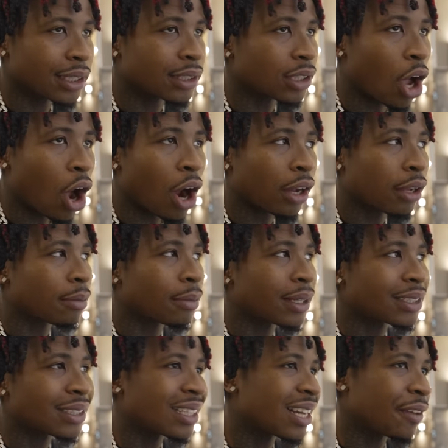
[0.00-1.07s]
This
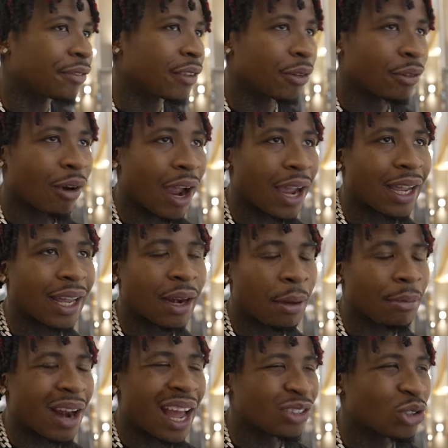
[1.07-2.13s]
arguments left and right, and
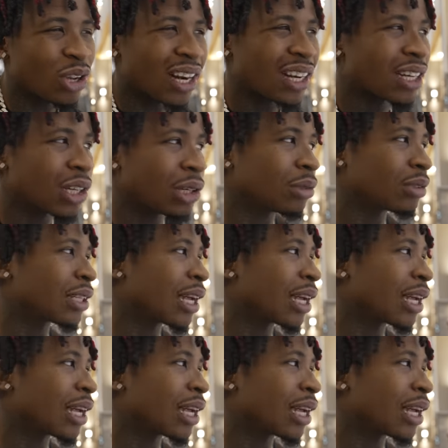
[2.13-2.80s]
I'm not trying to deal with